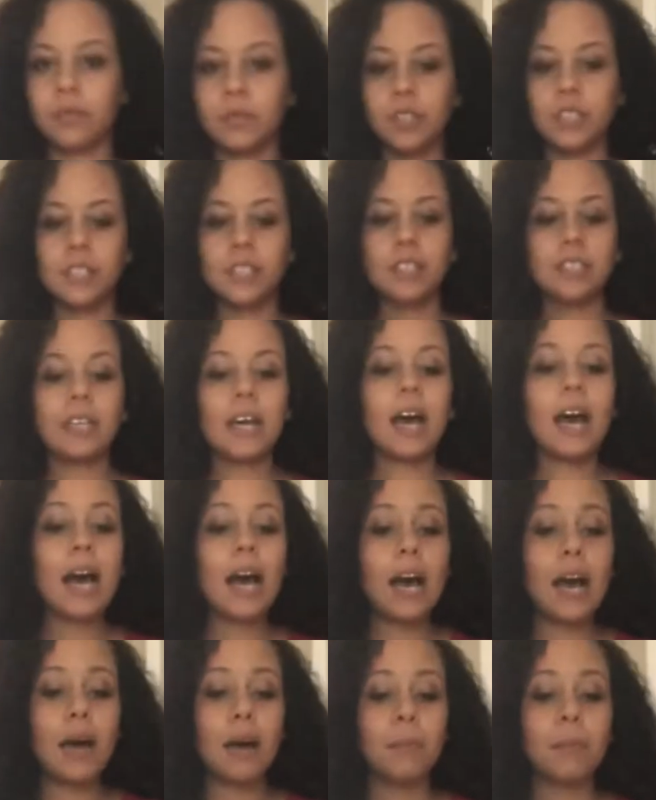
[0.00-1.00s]

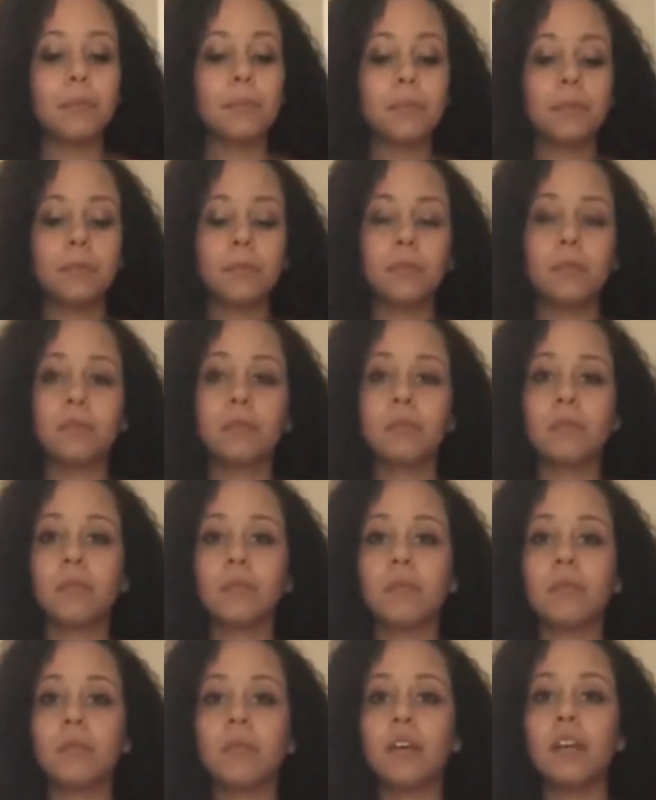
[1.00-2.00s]
Stop!
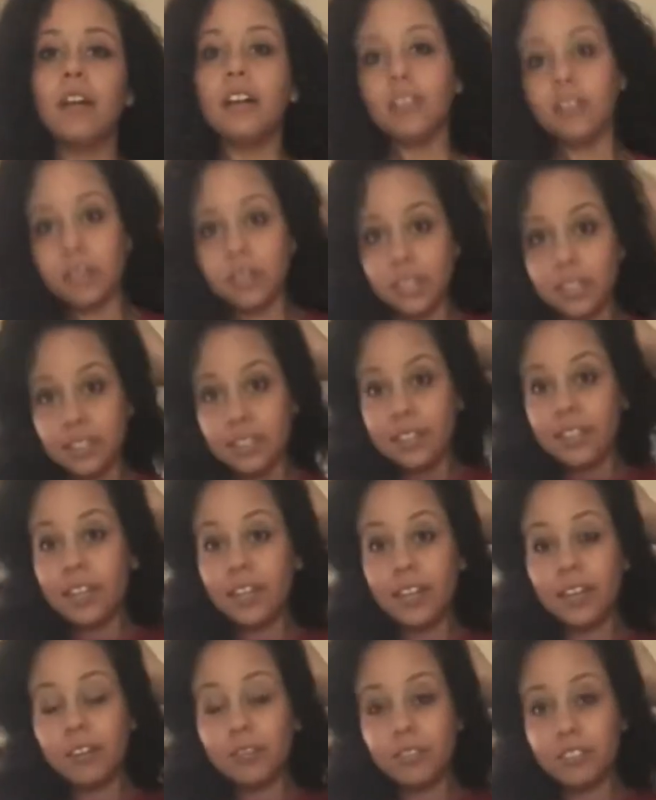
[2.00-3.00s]
The next thing I
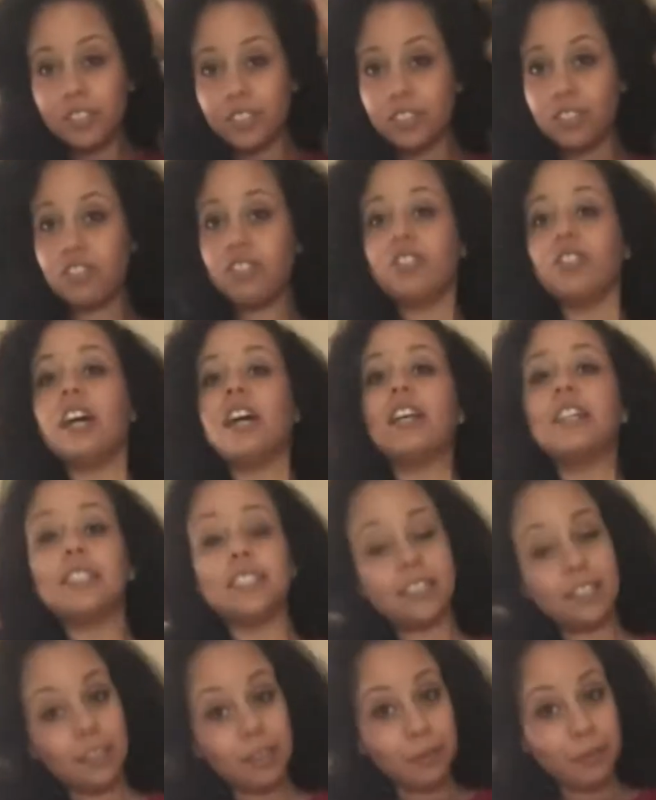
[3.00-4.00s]
got was this dress.
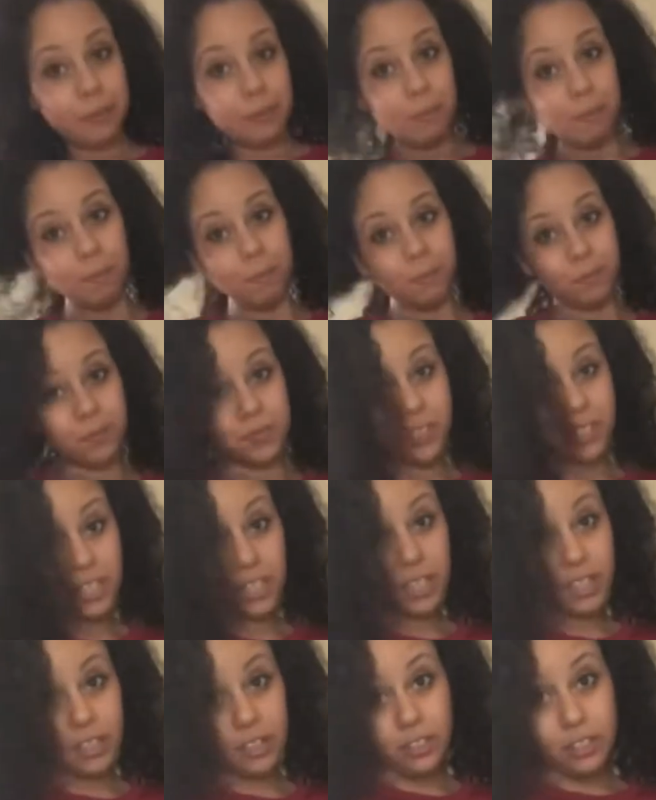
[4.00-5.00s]

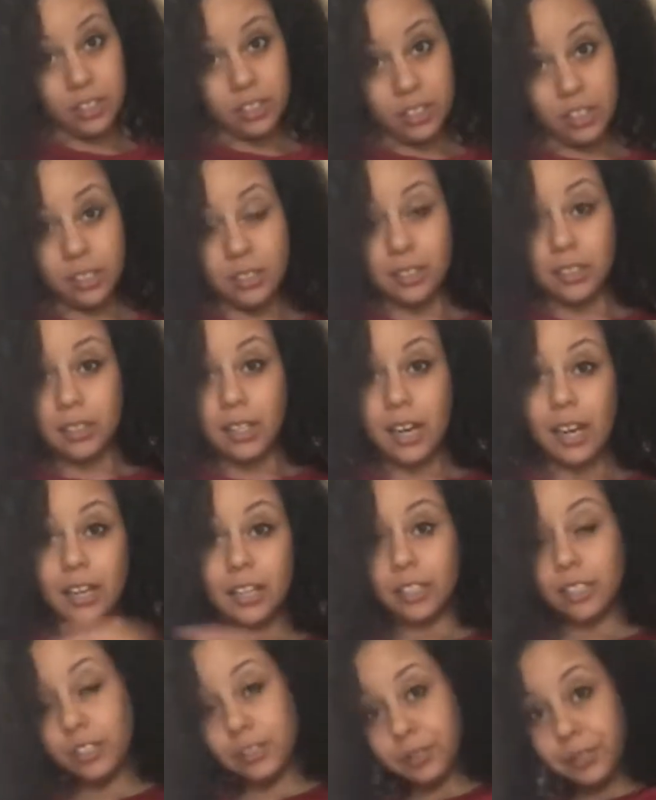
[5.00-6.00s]
It looked a lot
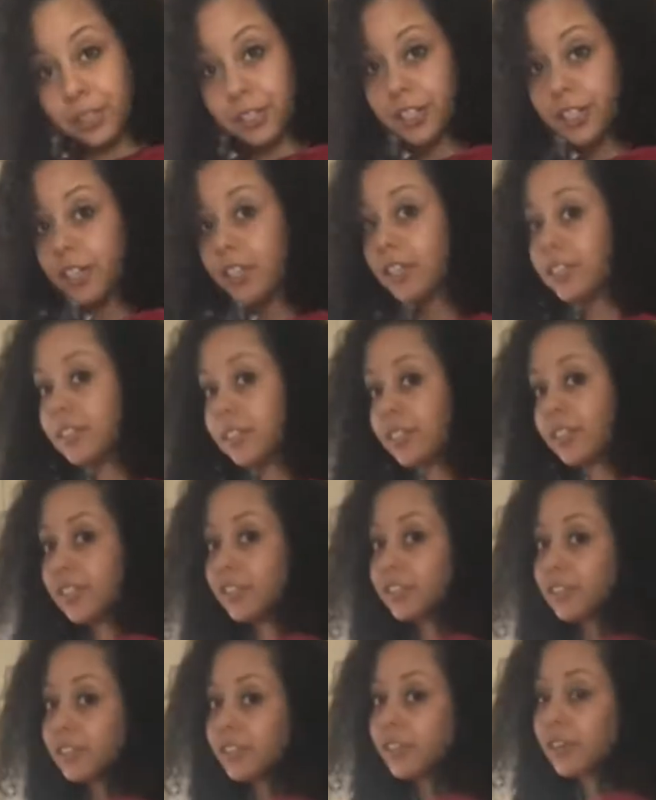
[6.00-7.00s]
cuter on the
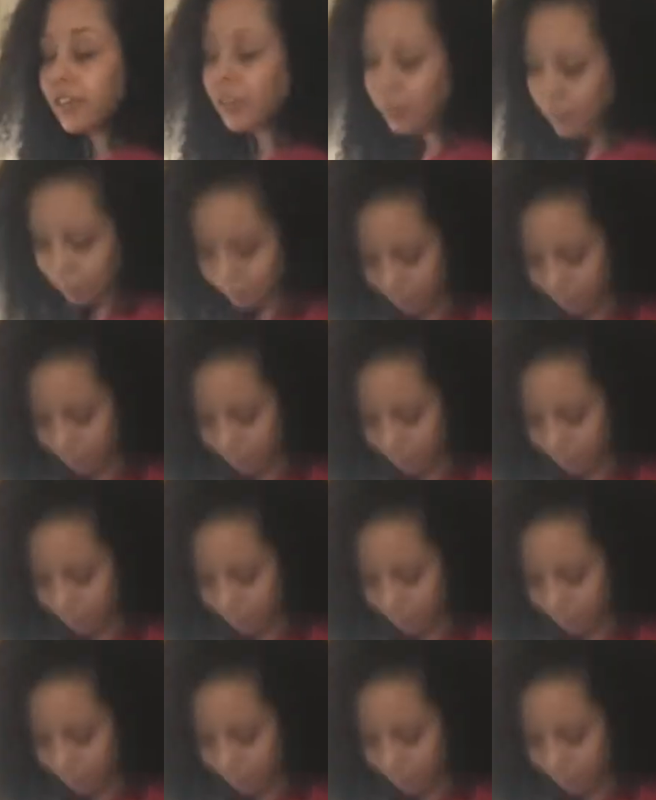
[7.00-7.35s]
other girl,